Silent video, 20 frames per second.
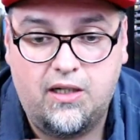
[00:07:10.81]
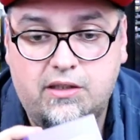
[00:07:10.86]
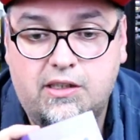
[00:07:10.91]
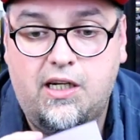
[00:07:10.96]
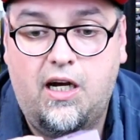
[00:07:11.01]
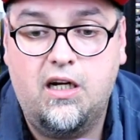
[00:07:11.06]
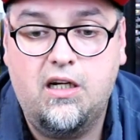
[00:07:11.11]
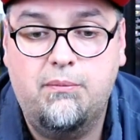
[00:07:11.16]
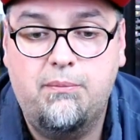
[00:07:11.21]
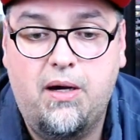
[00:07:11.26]
I'll
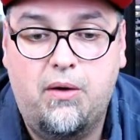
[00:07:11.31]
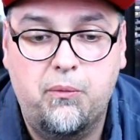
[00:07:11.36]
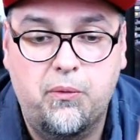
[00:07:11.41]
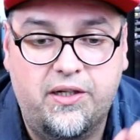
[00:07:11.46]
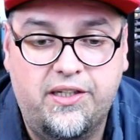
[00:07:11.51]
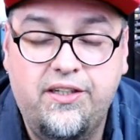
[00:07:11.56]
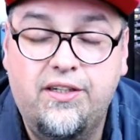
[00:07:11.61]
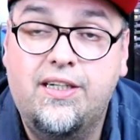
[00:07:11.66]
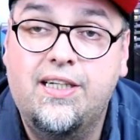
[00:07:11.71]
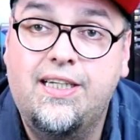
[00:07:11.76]
talk about
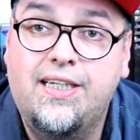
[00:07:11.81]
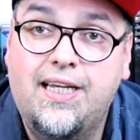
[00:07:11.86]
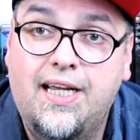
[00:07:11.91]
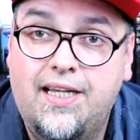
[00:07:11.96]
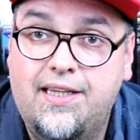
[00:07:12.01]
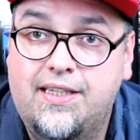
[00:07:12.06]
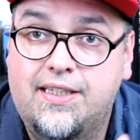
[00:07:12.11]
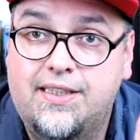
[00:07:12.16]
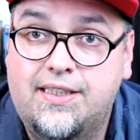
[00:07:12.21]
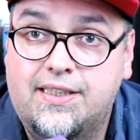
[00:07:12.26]
where you can
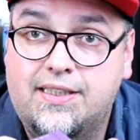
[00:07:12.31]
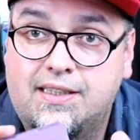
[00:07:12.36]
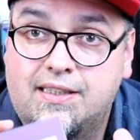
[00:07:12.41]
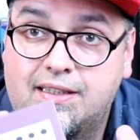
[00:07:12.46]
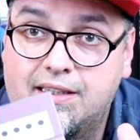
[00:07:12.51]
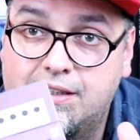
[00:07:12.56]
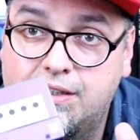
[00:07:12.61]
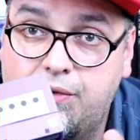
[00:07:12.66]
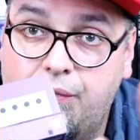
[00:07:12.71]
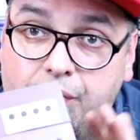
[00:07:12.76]
get this
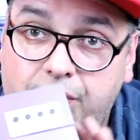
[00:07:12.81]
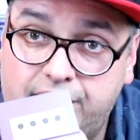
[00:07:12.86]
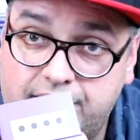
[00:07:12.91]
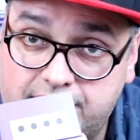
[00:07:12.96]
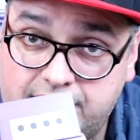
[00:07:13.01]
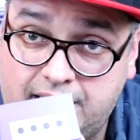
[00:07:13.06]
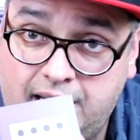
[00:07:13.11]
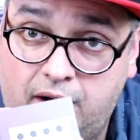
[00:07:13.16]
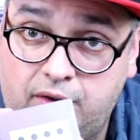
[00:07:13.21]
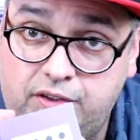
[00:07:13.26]
little
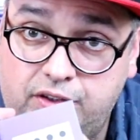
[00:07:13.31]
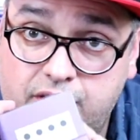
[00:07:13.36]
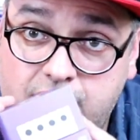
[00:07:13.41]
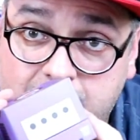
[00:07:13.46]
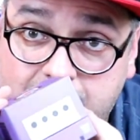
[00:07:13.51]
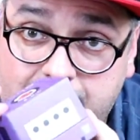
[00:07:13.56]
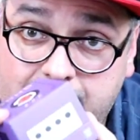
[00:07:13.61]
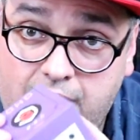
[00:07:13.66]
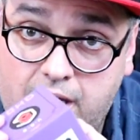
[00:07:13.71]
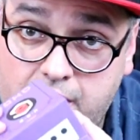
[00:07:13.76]
discount you
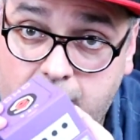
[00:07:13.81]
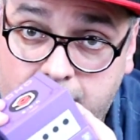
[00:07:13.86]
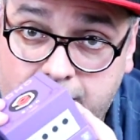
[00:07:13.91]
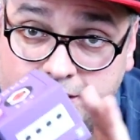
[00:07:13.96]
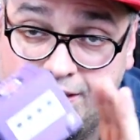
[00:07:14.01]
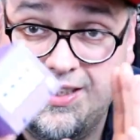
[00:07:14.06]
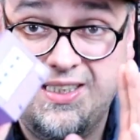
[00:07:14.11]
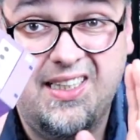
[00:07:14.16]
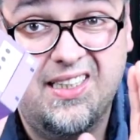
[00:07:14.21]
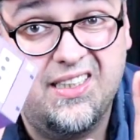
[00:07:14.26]
can get on
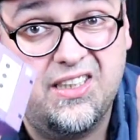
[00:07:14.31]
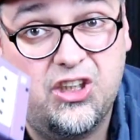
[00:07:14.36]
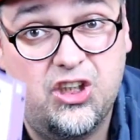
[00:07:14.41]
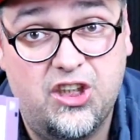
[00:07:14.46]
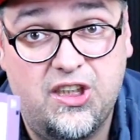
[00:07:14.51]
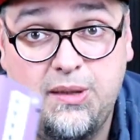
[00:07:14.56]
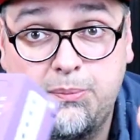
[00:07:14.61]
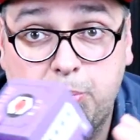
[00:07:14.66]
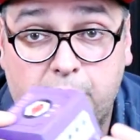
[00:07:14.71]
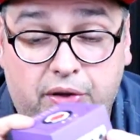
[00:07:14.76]
it to get it
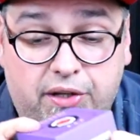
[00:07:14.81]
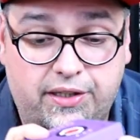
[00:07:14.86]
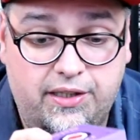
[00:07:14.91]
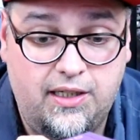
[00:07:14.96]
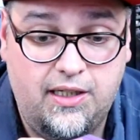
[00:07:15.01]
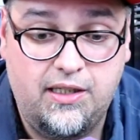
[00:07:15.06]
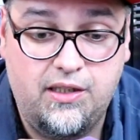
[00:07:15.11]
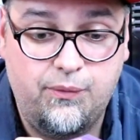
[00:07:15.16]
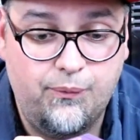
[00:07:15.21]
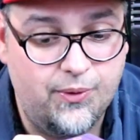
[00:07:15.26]
cheaper
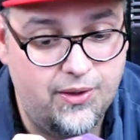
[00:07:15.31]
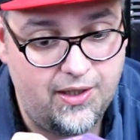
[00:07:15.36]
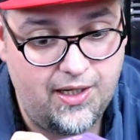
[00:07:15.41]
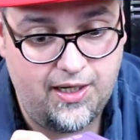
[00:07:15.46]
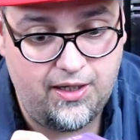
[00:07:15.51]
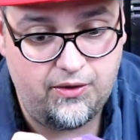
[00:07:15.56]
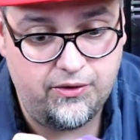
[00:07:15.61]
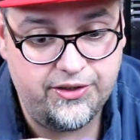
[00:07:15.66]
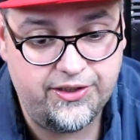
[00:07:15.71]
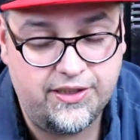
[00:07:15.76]
than
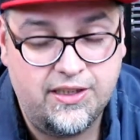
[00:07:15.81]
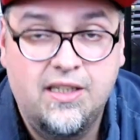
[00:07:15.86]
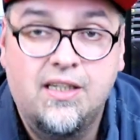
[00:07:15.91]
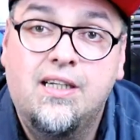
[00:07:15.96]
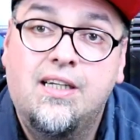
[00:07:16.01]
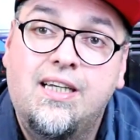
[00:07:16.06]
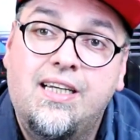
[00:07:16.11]
anywhere else.